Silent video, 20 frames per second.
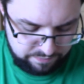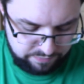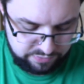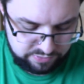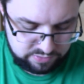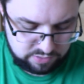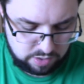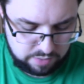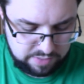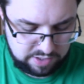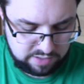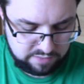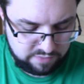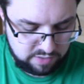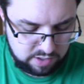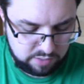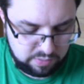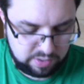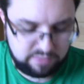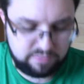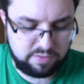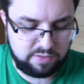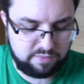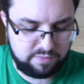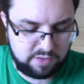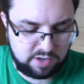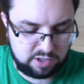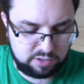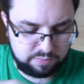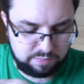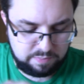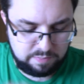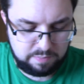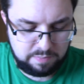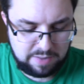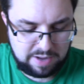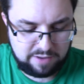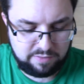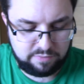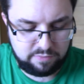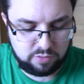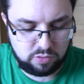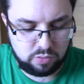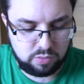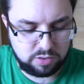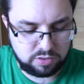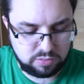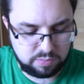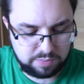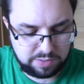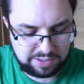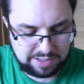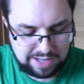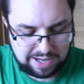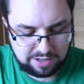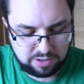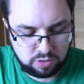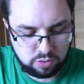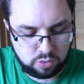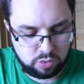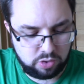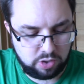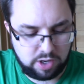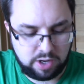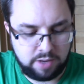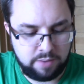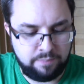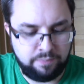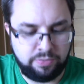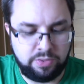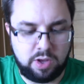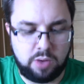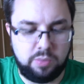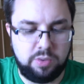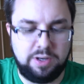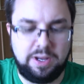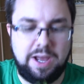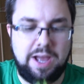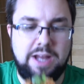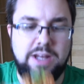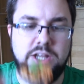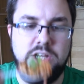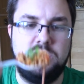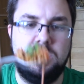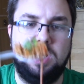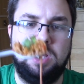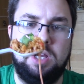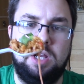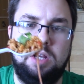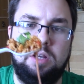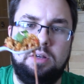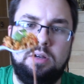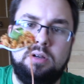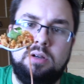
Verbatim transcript: So I mean, if I went for the first mouthful, which would be that corner, I wouldn't get any chicken.